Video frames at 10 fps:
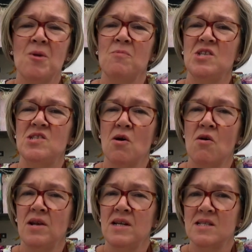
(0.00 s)
But
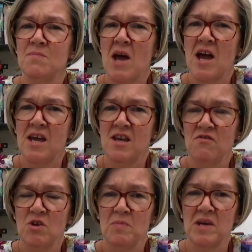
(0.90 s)
Darnley's
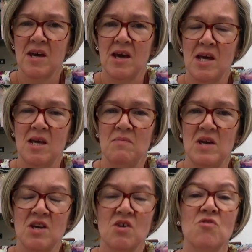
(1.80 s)
behaviour became
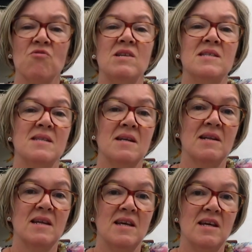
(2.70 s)

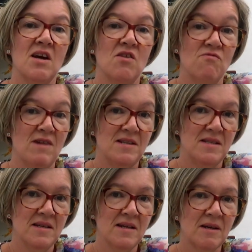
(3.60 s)
increasingly
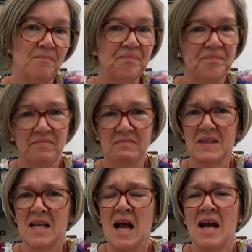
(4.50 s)
erratic.
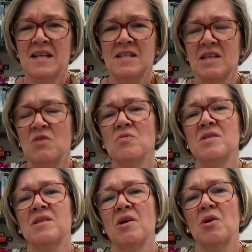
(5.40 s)
And he
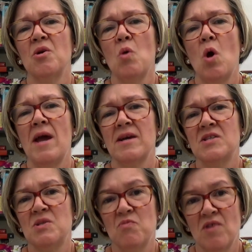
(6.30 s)
also
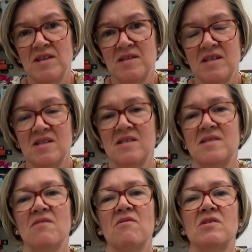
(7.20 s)
expressed a
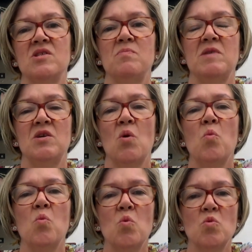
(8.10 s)
desire to be
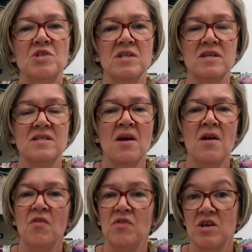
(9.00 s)
awarded
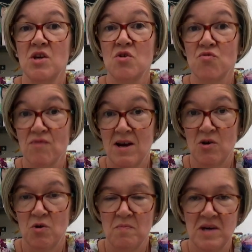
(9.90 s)
the
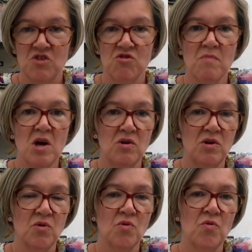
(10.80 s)
crown
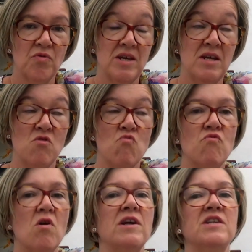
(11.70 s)
matrimonial, the
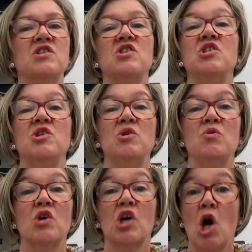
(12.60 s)
right
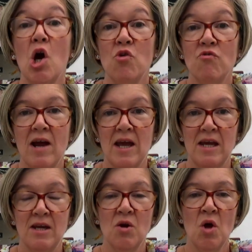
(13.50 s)
to
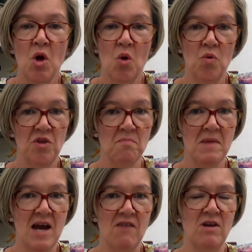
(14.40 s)
co-reign with
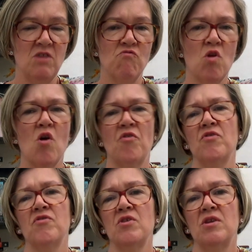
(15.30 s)
Mary
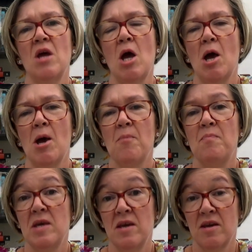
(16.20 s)
rather than
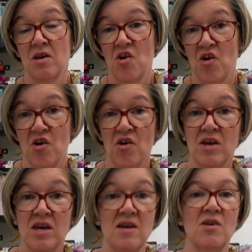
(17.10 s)
being her
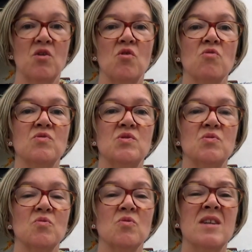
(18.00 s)
king
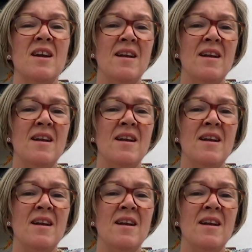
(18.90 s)
consort.